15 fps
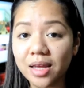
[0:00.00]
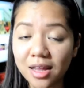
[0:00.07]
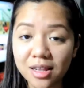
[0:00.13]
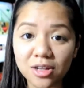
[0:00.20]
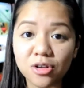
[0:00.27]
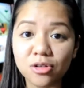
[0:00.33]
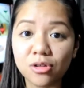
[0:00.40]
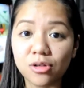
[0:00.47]
And
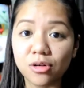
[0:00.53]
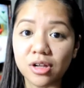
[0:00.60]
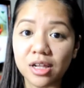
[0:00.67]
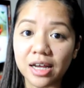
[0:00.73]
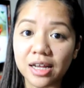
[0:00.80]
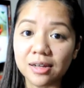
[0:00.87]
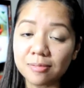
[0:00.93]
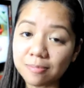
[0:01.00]
then you'd look
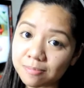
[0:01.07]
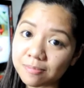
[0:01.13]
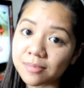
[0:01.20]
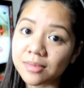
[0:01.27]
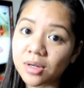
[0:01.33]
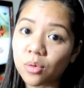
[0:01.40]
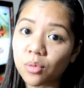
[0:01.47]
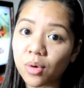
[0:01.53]
like,
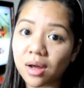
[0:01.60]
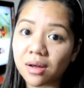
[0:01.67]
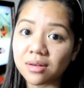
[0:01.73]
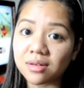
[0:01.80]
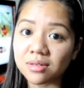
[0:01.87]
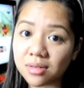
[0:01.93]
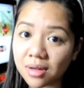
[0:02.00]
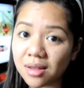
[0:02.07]
well,
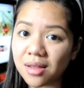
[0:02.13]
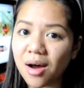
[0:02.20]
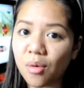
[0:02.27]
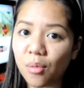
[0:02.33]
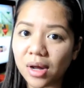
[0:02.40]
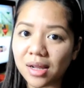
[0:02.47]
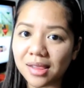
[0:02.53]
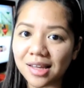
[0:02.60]

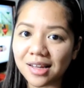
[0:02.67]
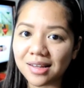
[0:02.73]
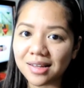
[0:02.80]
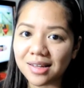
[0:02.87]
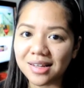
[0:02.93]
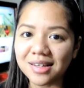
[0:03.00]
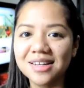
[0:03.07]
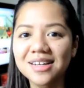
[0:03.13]
a white
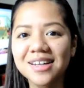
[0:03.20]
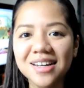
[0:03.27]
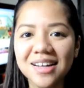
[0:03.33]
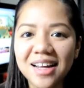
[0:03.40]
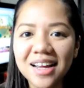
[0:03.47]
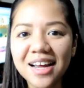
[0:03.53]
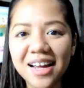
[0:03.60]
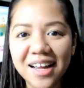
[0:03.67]
lady.
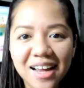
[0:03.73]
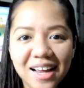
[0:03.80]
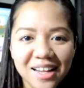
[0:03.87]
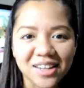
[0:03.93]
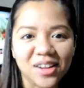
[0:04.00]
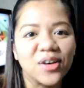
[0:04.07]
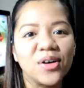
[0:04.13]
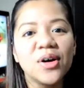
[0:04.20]

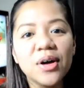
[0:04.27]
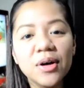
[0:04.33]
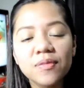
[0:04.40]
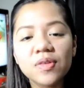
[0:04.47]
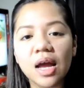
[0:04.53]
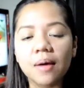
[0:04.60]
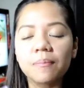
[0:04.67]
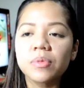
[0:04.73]
No,
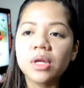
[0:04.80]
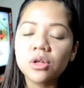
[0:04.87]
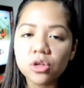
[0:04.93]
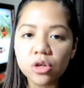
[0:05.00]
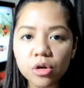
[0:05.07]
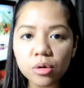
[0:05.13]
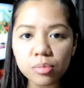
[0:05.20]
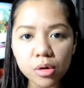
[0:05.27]
yeah.
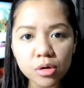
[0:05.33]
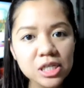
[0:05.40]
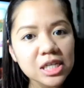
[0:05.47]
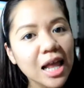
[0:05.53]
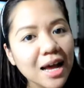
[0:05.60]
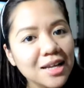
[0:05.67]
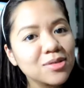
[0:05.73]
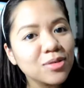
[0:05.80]
Do your brows
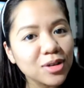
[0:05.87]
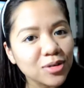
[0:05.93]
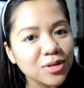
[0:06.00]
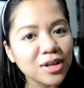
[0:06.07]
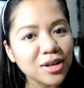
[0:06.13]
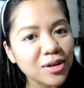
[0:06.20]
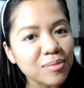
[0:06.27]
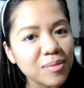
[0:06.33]
last when
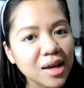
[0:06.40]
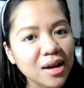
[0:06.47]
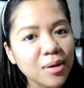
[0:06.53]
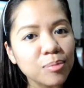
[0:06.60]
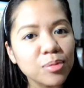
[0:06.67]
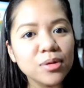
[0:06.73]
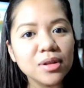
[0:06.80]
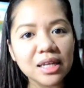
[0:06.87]
doing your
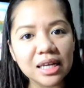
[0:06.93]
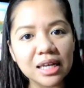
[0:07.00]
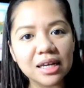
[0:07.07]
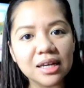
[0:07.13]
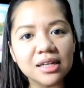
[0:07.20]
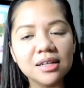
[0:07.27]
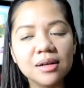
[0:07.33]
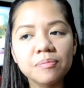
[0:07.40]
makeup
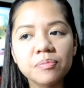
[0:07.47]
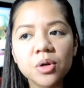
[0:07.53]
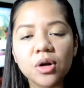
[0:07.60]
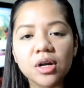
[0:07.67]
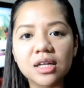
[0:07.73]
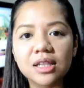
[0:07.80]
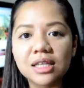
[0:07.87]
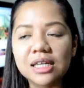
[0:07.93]
routine,
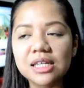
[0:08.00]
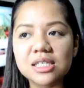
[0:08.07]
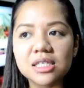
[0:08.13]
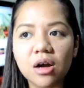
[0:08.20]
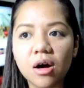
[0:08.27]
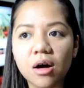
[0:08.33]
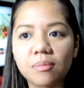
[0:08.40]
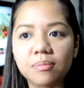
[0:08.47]
or at least
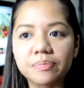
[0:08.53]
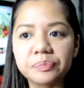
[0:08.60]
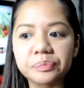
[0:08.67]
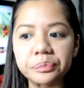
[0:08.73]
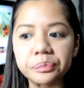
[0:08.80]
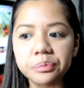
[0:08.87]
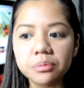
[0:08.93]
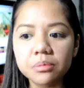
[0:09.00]

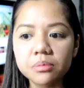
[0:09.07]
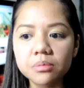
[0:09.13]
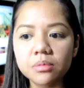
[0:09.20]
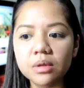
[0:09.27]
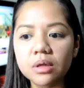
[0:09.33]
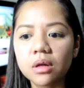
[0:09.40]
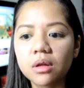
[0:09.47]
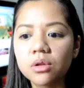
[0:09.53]

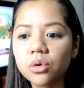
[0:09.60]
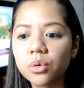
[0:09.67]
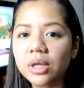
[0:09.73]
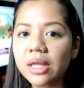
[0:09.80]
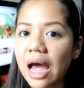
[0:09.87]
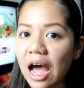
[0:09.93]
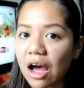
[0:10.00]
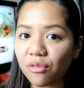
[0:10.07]
do
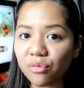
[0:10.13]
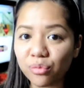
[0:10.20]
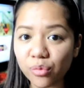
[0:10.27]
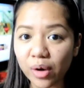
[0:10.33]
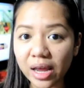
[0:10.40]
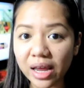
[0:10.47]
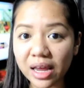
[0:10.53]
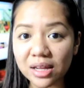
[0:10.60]
it
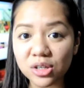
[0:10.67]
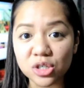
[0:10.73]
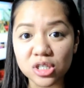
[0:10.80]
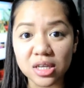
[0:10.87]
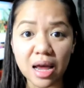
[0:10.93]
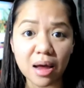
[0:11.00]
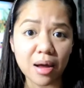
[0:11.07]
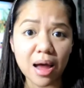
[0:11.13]
halfway,
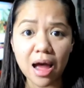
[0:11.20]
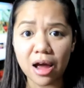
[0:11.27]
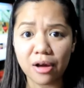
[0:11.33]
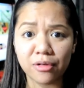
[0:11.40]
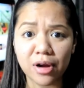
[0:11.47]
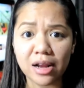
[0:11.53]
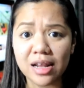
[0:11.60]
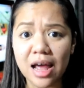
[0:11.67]
just
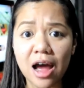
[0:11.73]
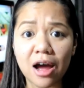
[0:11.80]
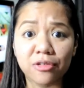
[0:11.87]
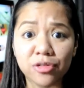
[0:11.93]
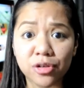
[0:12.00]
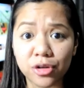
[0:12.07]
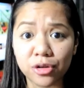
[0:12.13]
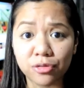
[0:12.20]
right
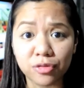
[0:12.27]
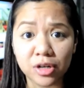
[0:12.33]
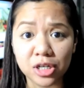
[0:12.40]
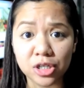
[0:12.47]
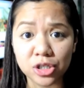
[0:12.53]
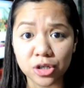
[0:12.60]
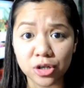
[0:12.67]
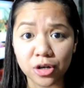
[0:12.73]
after you
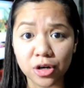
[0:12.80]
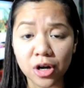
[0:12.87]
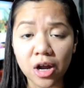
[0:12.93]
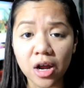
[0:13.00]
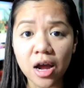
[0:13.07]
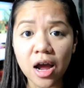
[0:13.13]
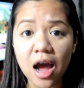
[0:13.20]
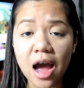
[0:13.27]
finish your
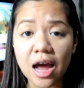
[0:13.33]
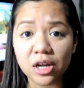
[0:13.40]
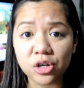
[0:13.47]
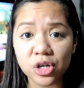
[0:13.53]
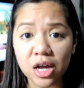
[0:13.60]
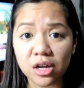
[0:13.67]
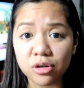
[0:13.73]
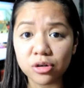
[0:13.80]

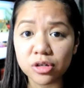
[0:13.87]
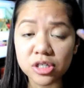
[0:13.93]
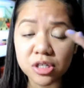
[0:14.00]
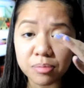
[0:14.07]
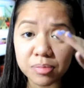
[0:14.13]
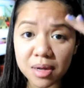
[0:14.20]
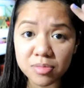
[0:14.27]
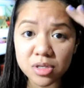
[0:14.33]
eyeshadow, because
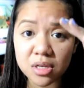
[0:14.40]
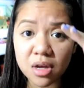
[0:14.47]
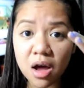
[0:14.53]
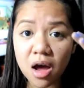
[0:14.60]
sometimes